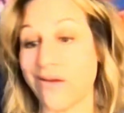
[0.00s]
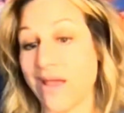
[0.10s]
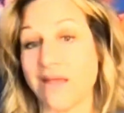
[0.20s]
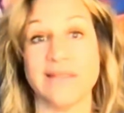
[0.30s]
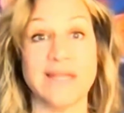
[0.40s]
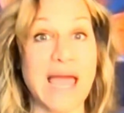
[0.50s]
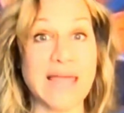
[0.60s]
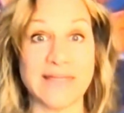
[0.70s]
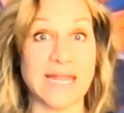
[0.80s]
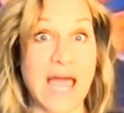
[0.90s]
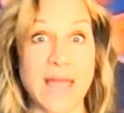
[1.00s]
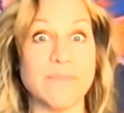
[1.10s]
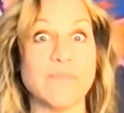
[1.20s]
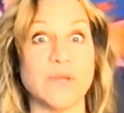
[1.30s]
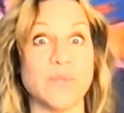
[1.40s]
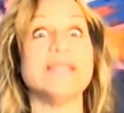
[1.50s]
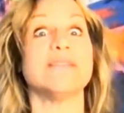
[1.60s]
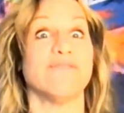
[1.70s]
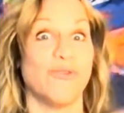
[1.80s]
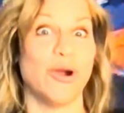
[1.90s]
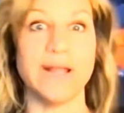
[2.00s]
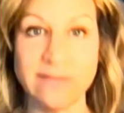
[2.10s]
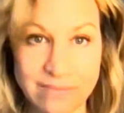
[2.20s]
oh yeah, then I'm the reason for it.